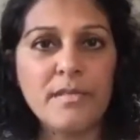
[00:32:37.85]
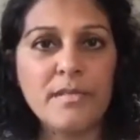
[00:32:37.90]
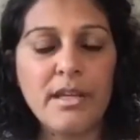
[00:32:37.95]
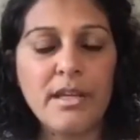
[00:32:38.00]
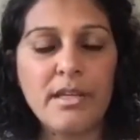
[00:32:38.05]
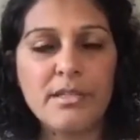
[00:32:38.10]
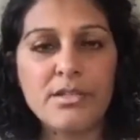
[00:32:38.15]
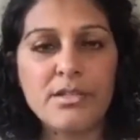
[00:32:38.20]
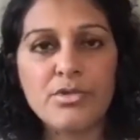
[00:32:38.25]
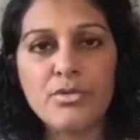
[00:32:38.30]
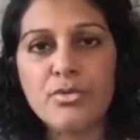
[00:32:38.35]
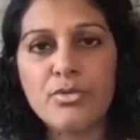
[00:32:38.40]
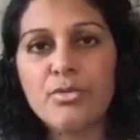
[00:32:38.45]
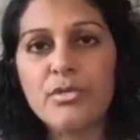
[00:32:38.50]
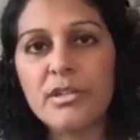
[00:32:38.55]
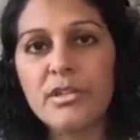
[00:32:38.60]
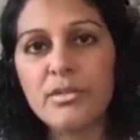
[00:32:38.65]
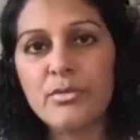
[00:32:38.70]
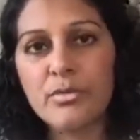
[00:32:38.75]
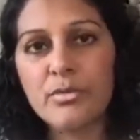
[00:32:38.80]
it's
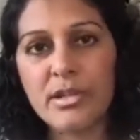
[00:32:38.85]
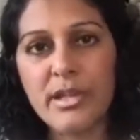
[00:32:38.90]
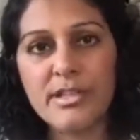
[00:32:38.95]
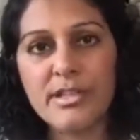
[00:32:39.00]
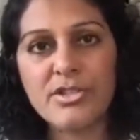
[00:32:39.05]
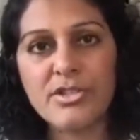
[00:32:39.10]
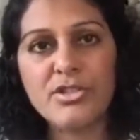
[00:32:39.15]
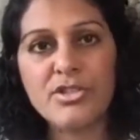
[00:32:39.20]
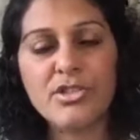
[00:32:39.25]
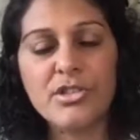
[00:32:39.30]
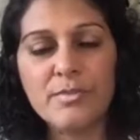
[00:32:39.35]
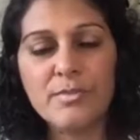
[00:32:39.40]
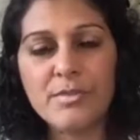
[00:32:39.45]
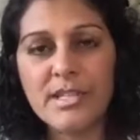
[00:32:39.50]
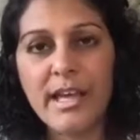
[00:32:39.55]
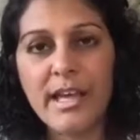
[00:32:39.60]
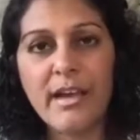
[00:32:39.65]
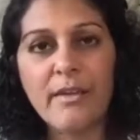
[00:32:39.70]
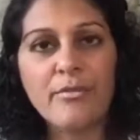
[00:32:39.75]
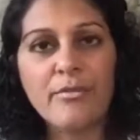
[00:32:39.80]
truly the relationship
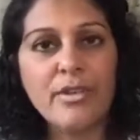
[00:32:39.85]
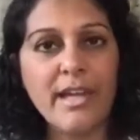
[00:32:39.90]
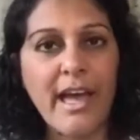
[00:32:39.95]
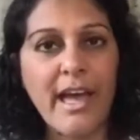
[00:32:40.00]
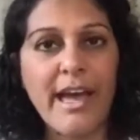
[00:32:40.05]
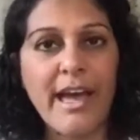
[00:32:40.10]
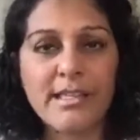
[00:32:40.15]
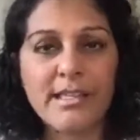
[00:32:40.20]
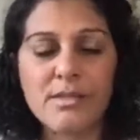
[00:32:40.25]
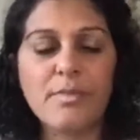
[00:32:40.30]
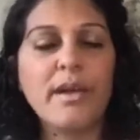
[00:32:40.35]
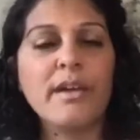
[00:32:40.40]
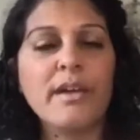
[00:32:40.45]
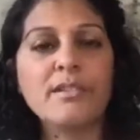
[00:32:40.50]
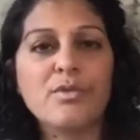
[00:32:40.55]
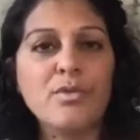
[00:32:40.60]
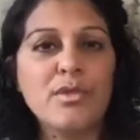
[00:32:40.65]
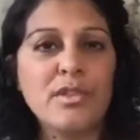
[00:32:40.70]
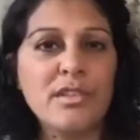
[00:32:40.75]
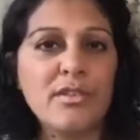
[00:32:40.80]
to every
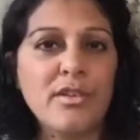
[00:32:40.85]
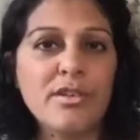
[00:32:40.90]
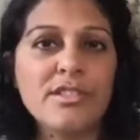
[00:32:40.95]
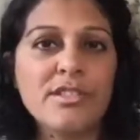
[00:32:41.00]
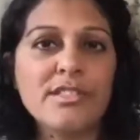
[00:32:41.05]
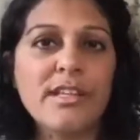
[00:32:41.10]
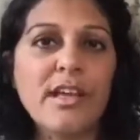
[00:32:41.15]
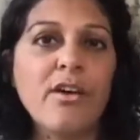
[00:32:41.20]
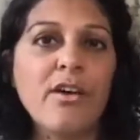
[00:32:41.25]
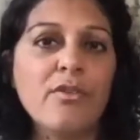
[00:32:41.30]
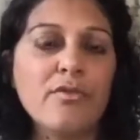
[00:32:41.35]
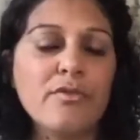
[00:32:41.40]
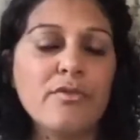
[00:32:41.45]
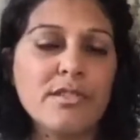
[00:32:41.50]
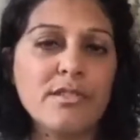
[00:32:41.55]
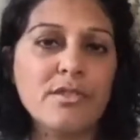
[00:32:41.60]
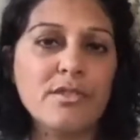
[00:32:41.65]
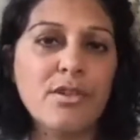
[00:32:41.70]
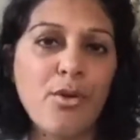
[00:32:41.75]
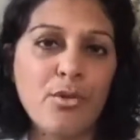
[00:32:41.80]
aspect within
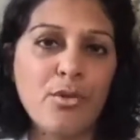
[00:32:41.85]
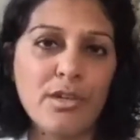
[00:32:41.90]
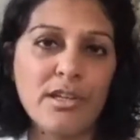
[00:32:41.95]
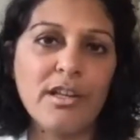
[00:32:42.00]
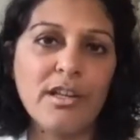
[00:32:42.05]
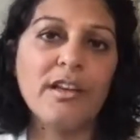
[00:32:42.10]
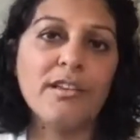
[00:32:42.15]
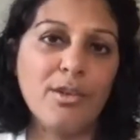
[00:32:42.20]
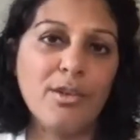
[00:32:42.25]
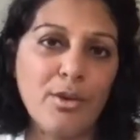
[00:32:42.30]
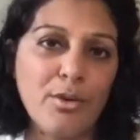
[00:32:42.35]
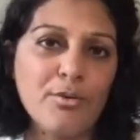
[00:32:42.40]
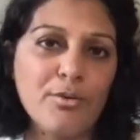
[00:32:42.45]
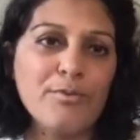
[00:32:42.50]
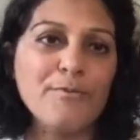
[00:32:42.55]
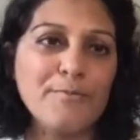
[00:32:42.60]
ourselves, known and unknown.